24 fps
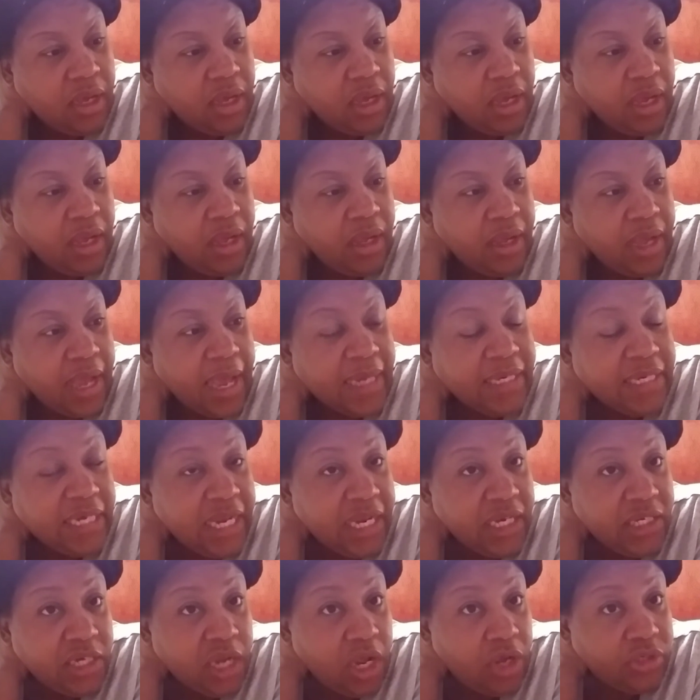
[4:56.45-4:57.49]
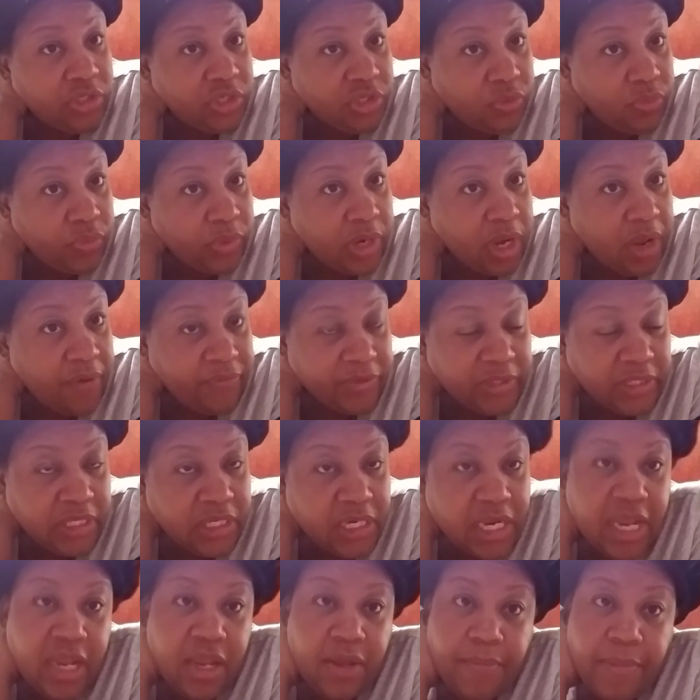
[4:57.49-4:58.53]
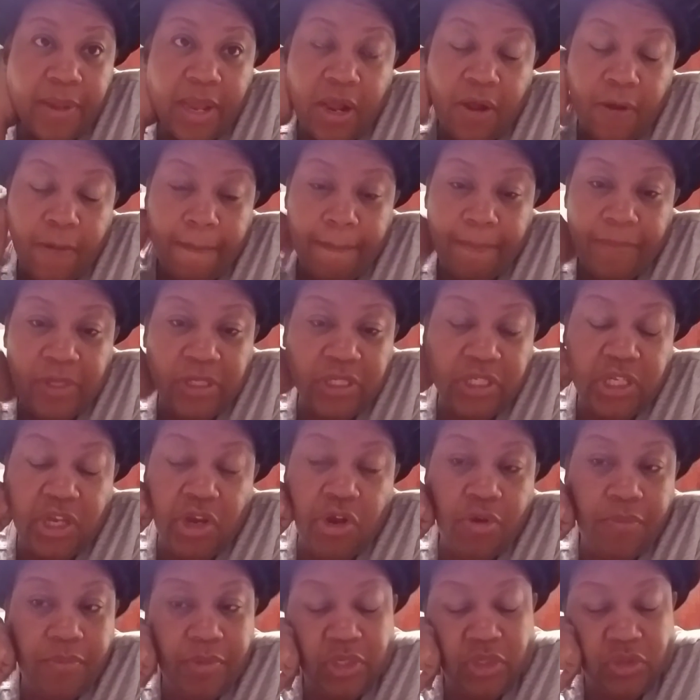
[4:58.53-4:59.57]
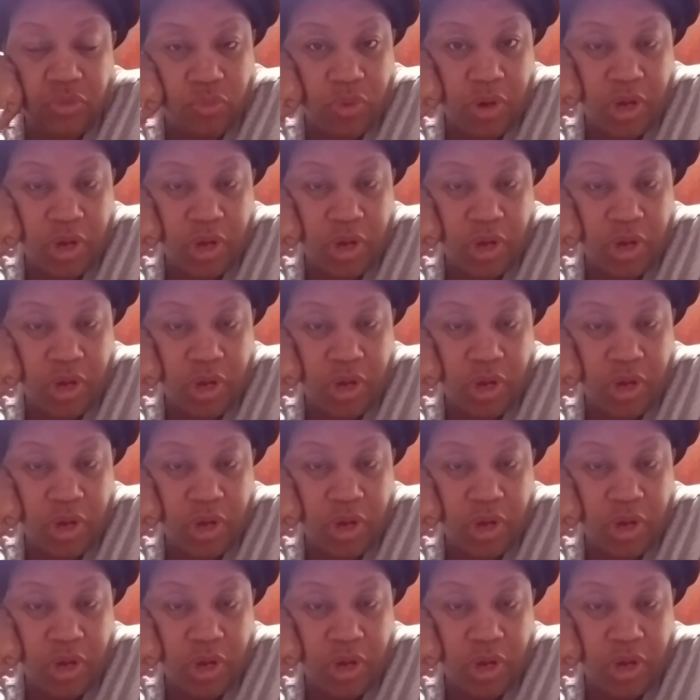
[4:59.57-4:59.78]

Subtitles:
I did talk to the rent office today about Scary Mr.